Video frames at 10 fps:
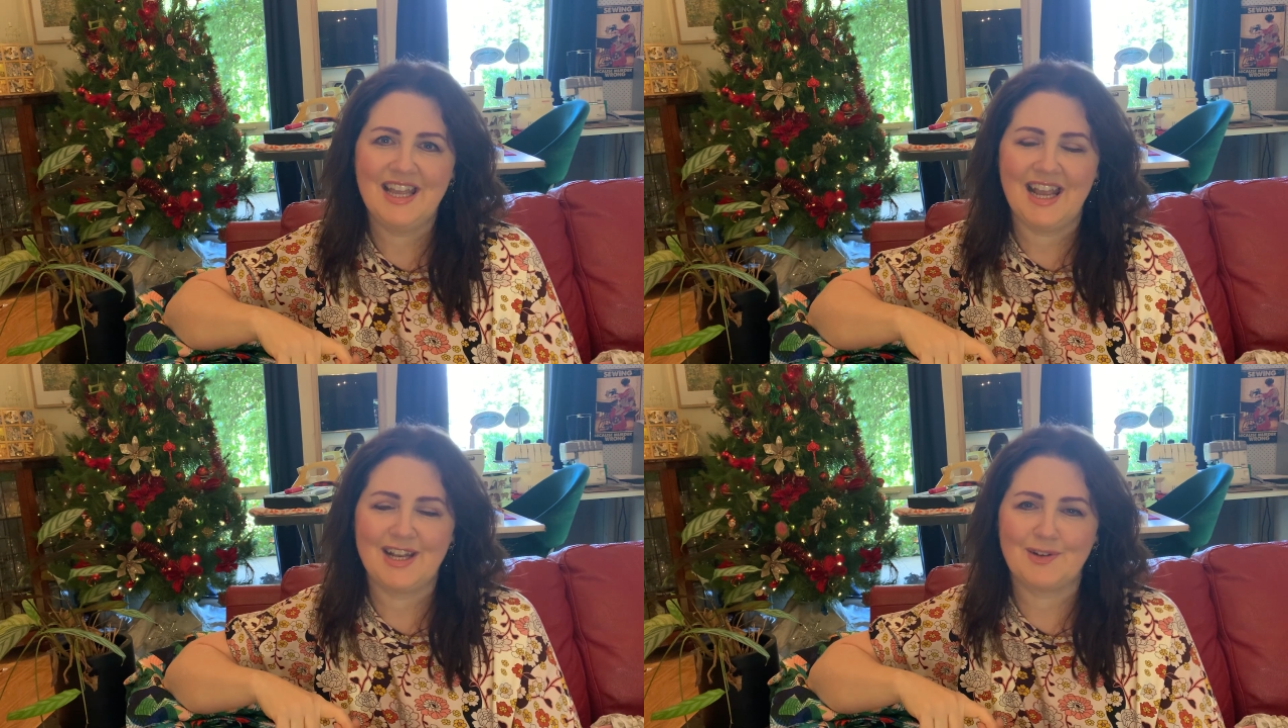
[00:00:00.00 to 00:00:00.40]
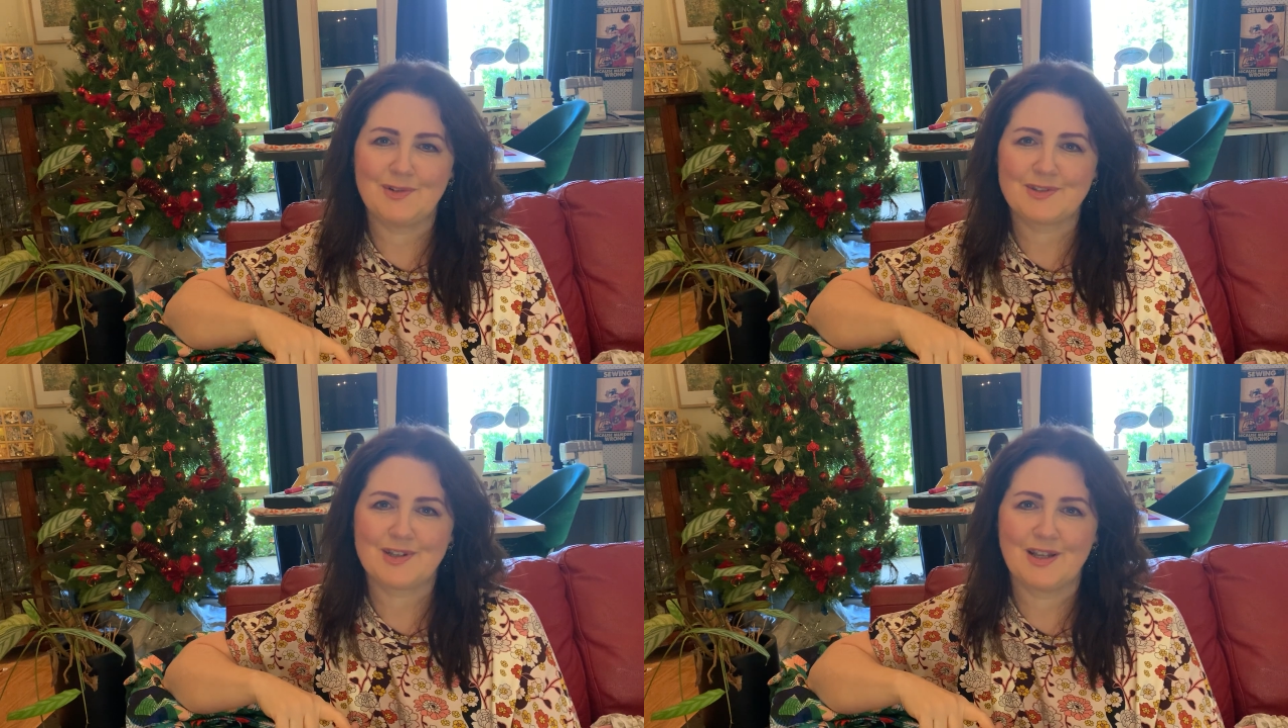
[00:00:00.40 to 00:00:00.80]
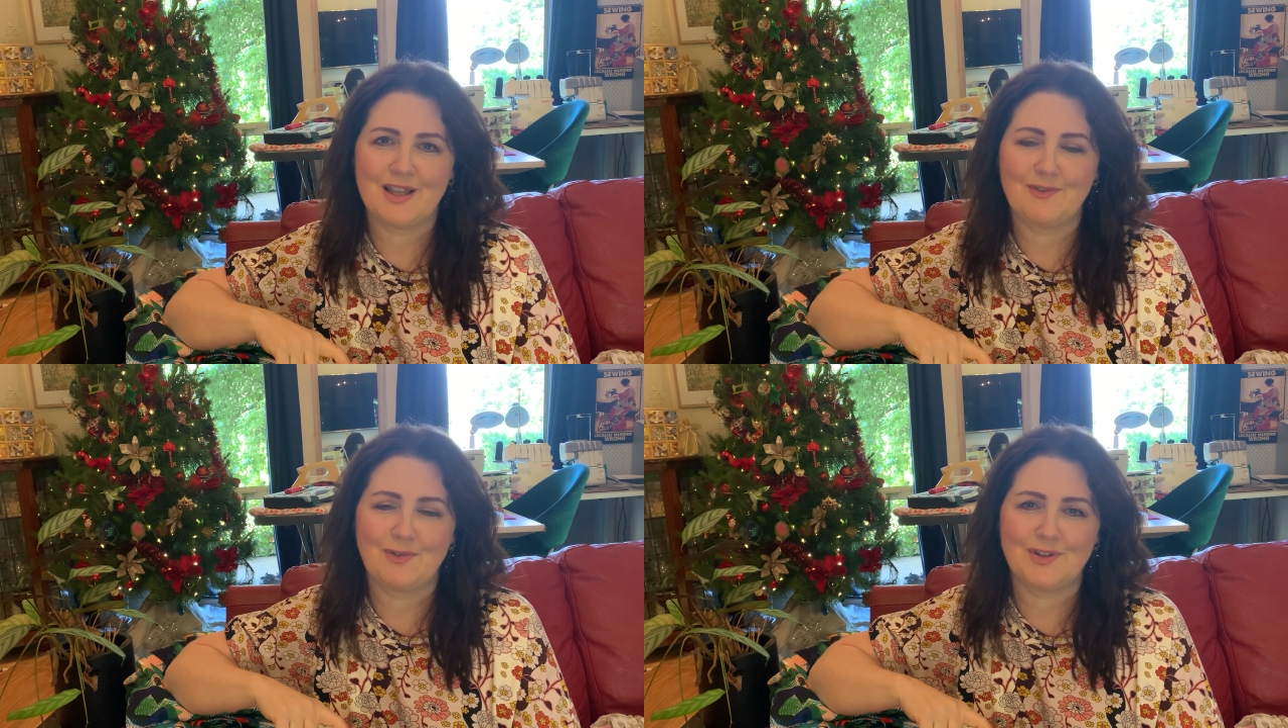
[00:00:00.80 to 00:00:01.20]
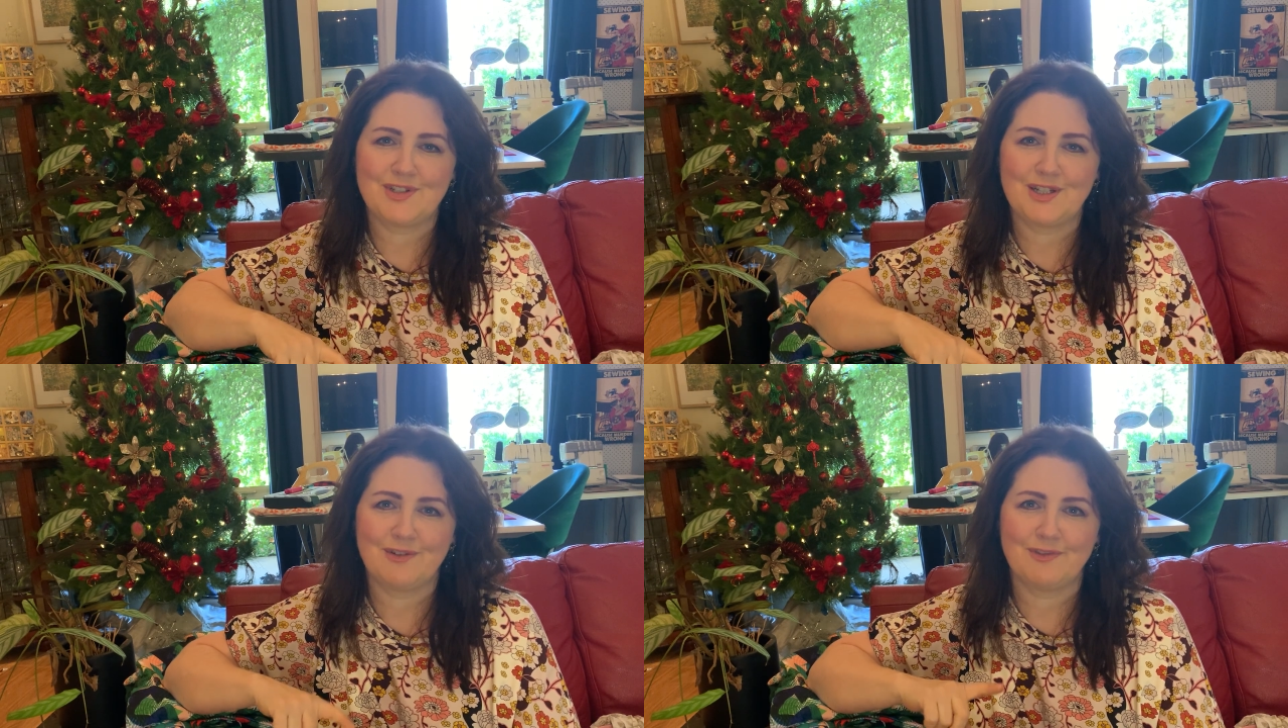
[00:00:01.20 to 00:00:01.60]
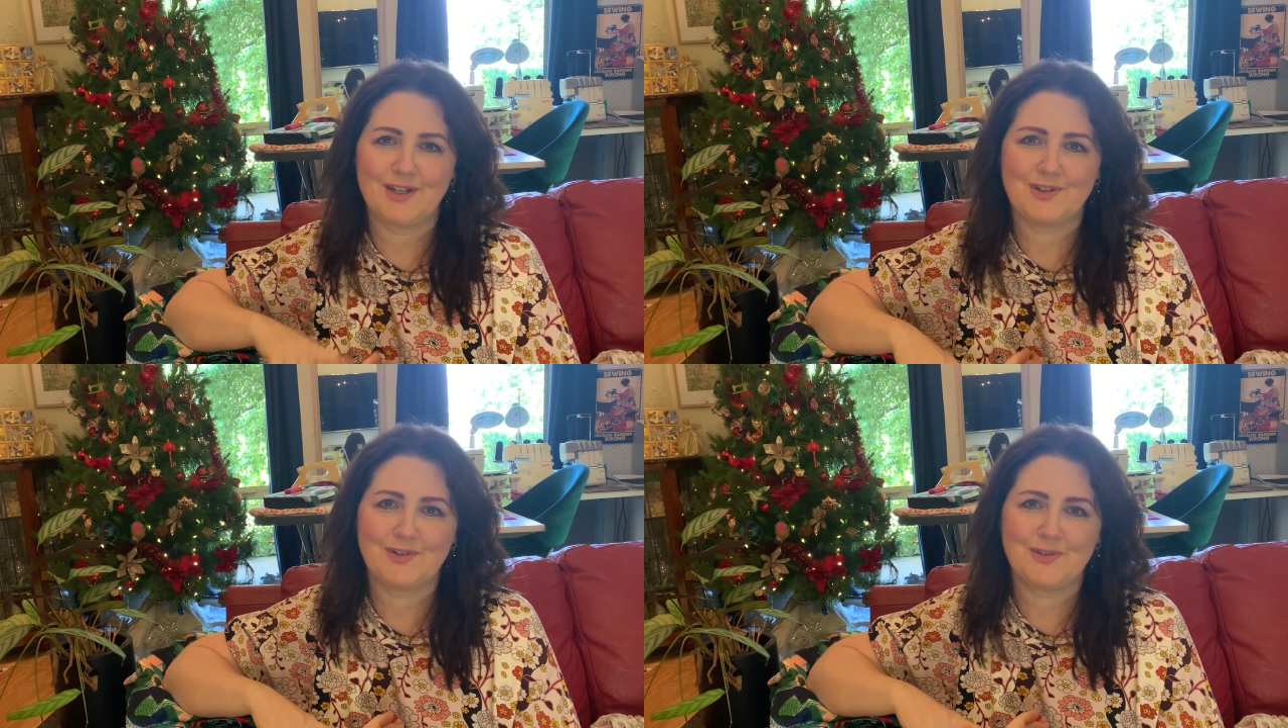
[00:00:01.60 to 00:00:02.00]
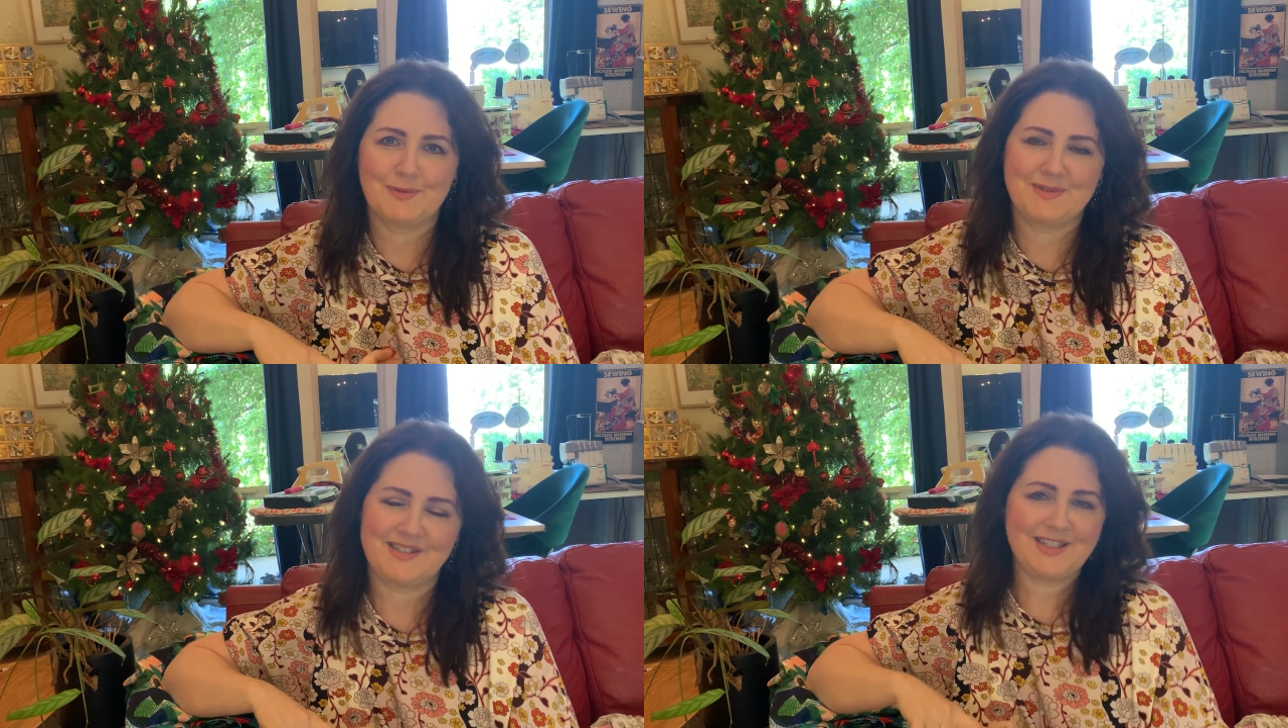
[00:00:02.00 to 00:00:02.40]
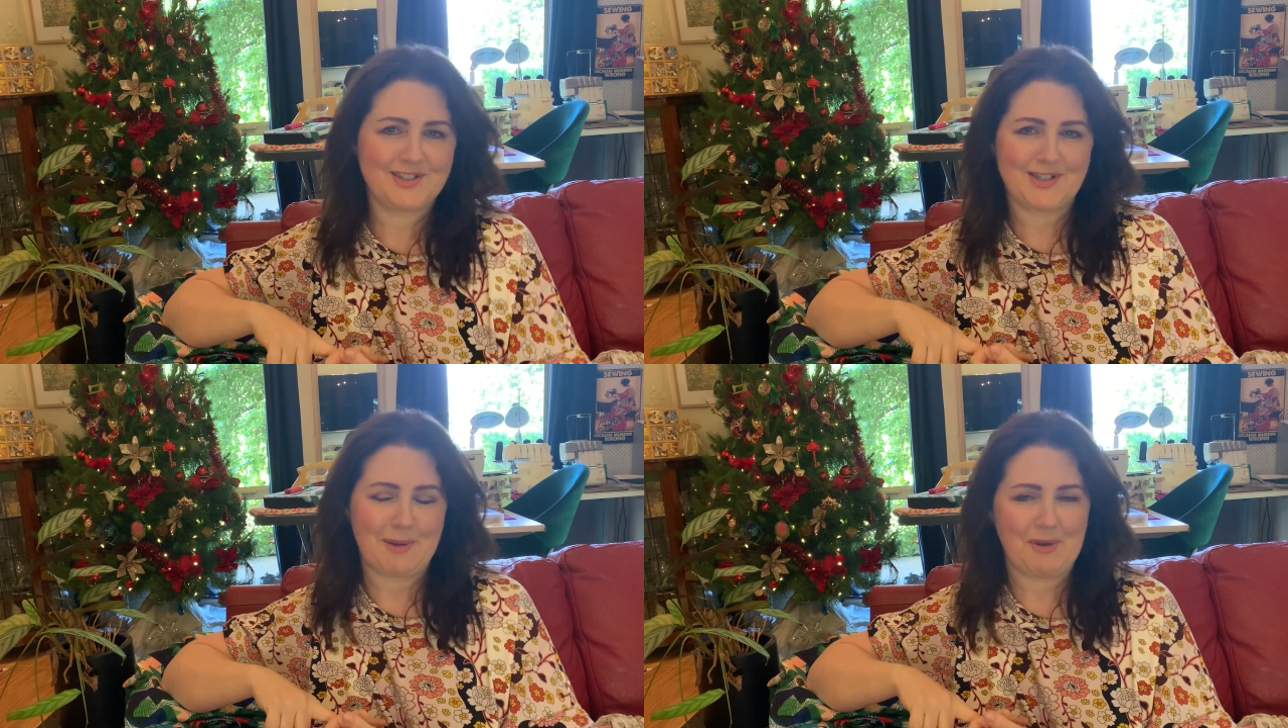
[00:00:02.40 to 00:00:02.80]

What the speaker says: And I also love watching Rachel from Stitched Up.